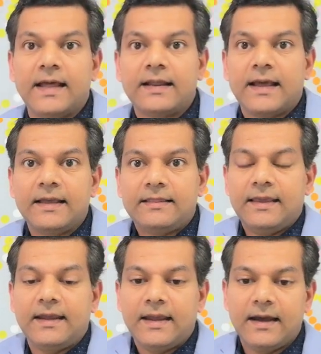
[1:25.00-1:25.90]
that I
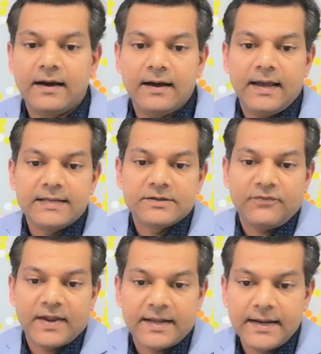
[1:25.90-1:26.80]
think has
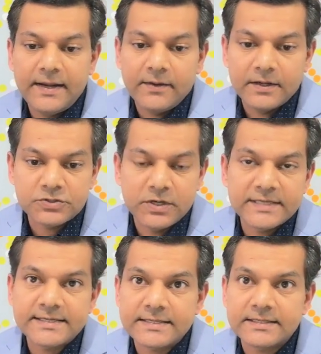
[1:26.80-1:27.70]
affected. So
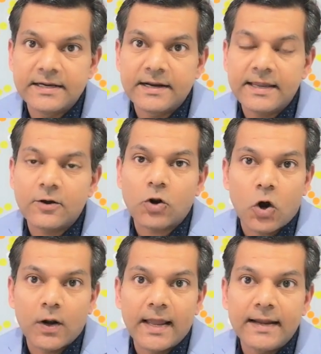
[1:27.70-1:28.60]
distance learning or
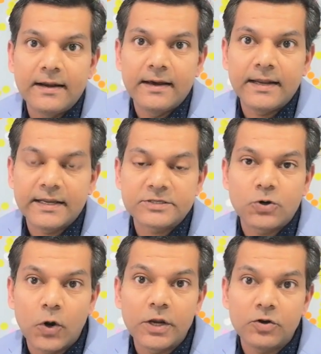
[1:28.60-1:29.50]
online learning is
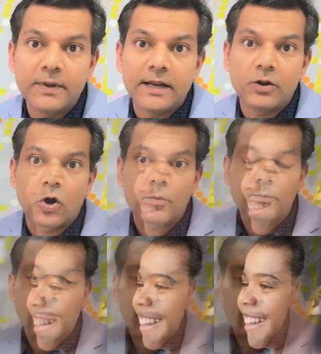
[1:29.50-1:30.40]
going to be a norm
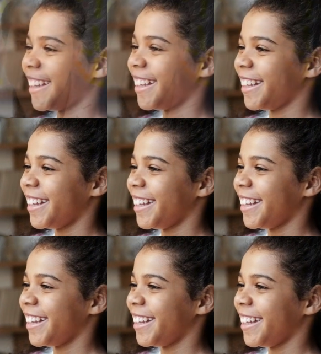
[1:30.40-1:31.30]
in the
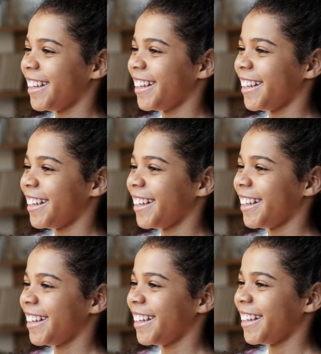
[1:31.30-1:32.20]
future. And it has
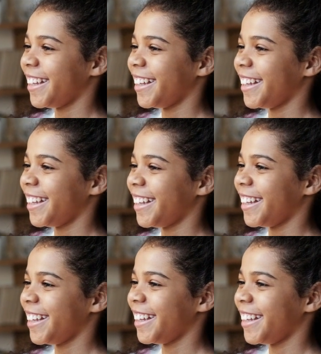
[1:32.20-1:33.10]
also
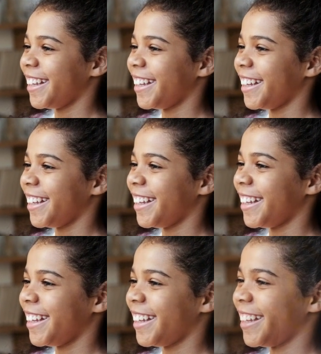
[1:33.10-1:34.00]

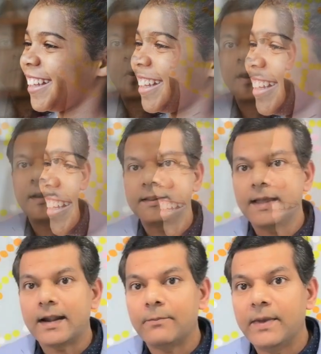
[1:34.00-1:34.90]
reiterated the point
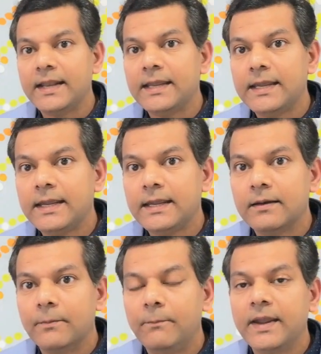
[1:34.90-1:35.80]
that
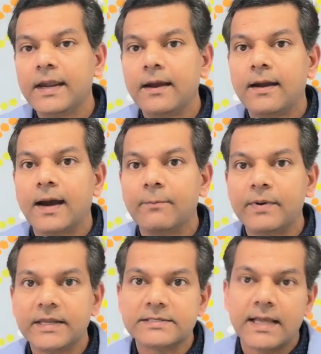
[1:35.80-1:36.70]
many big
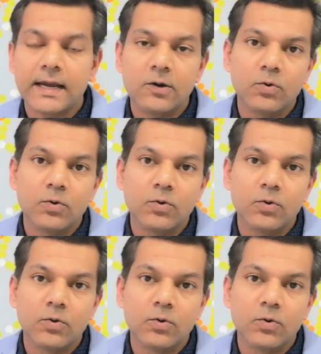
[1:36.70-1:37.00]
companies like